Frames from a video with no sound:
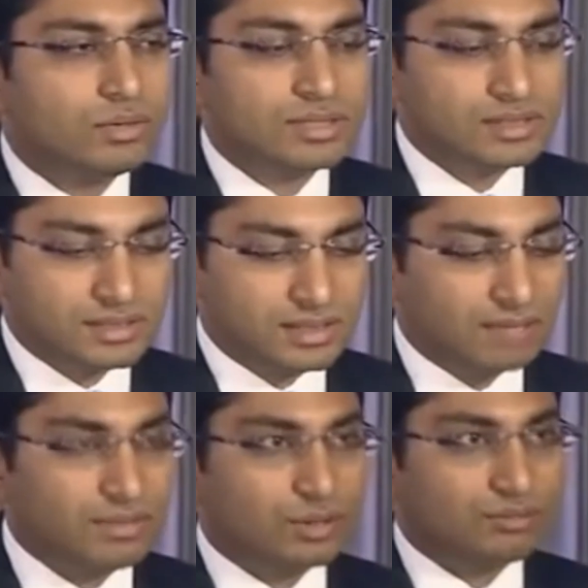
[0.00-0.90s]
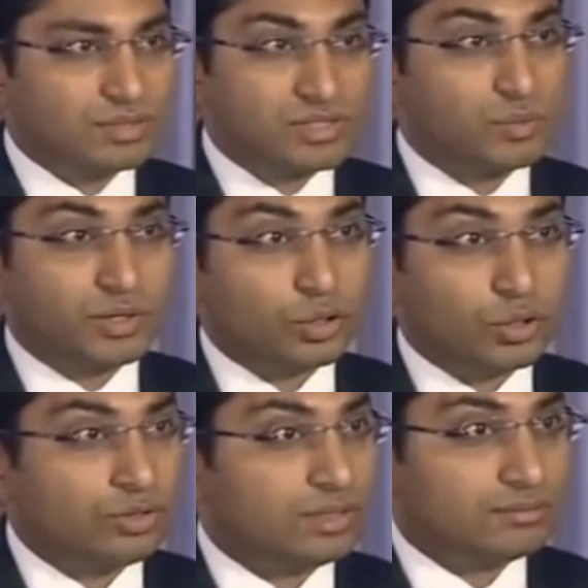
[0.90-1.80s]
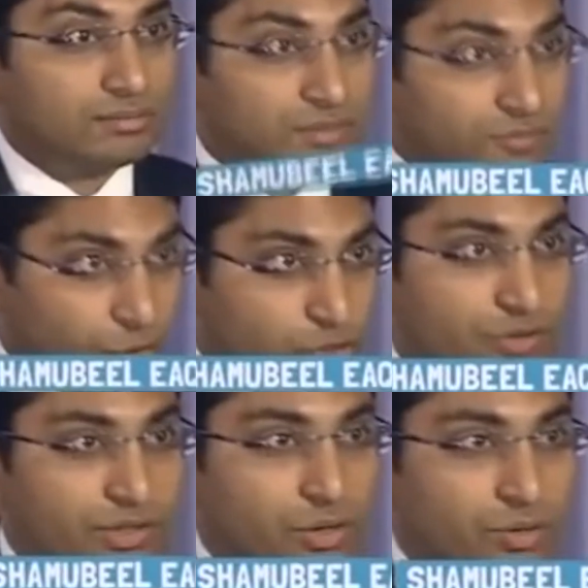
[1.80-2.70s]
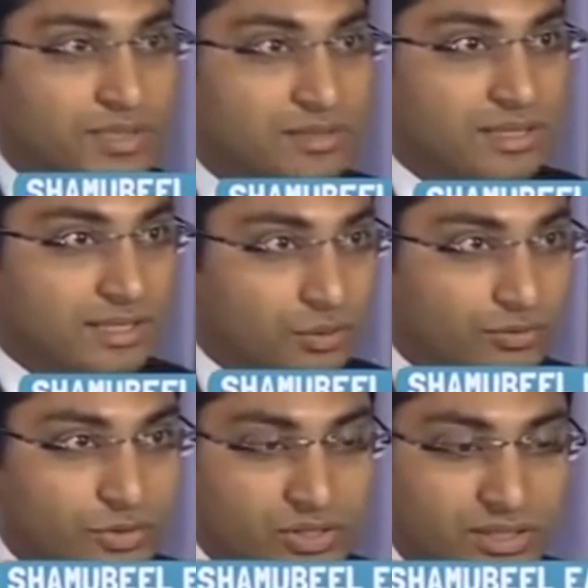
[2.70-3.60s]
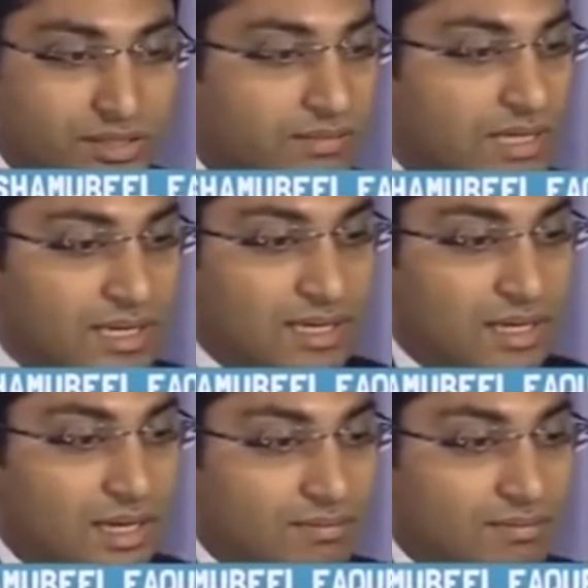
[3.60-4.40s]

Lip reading: No, this is this is what you learn in first year economics at university.